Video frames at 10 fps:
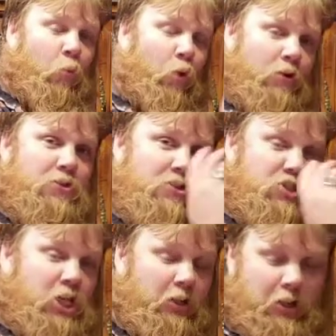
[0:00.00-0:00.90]
Worth
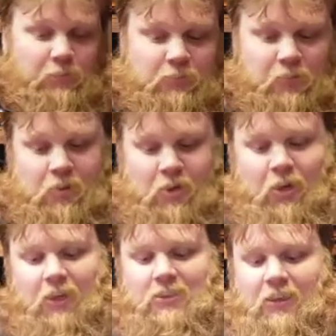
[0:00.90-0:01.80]
chugging.
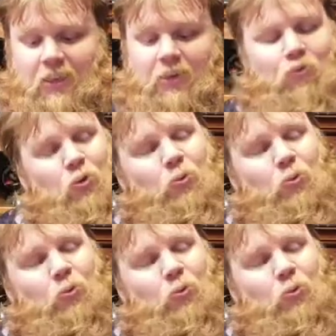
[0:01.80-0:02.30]
Because I think if